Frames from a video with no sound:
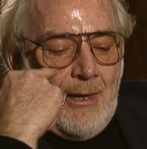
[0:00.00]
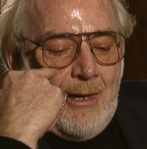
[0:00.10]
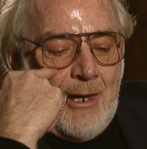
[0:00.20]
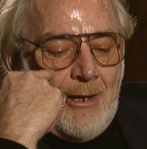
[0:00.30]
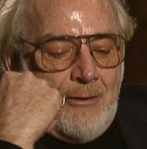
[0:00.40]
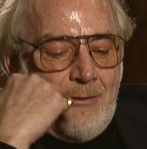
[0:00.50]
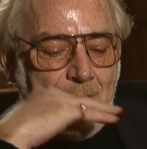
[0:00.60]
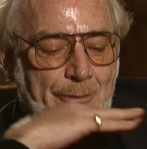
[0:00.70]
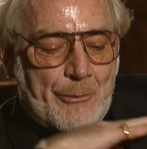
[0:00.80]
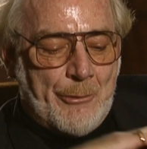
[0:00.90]
And
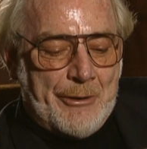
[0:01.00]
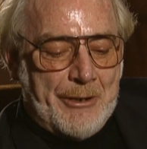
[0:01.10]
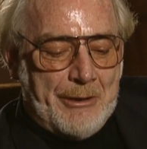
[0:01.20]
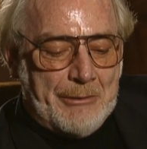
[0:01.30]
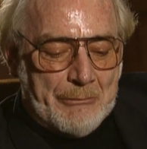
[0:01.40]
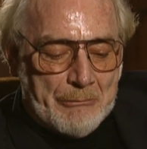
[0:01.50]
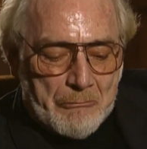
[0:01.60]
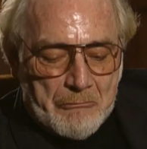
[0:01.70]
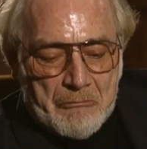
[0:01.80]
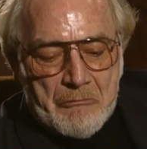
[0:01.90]
all the,
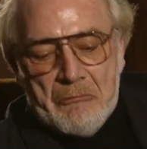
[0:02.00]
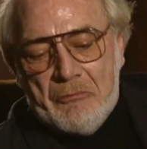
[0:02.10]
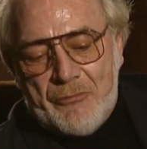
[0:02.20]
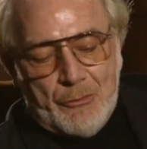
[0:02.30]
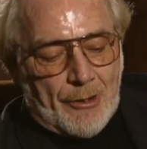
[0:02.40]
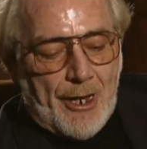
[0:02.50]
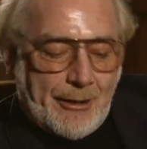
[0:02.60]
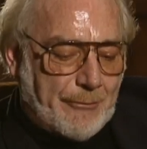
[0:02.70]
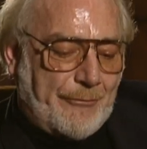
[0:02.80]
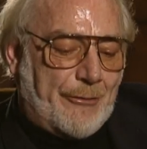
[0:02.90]
if you like,
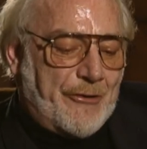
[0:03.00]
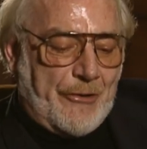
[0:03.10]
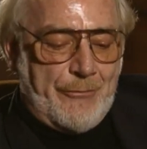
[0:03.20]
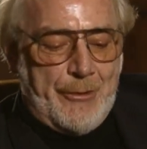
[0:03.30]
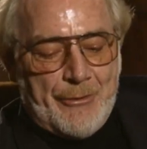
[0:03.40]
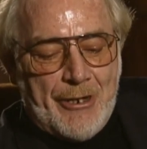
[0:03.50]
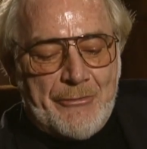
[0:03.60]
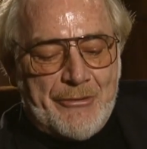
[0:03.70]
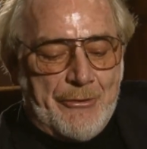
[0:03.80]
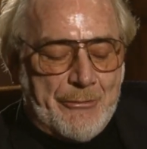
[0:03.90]
philosophy
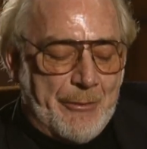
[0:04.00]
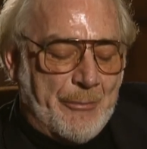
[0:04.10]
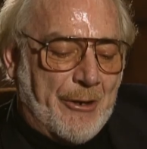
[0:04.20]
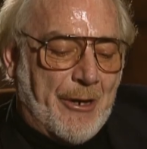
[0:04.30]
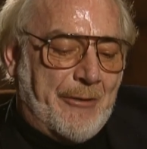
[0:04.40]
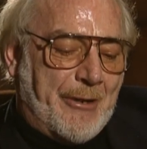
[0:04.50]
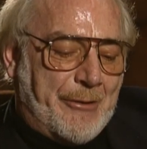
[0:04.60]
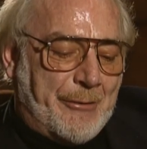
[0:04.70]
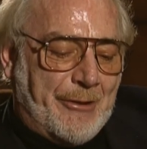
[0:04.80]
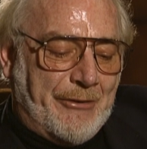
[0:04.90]
perhaps which went behind that,
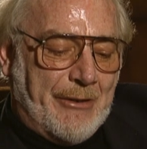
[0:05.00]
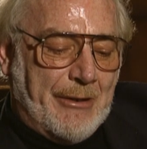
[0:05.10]
or at least.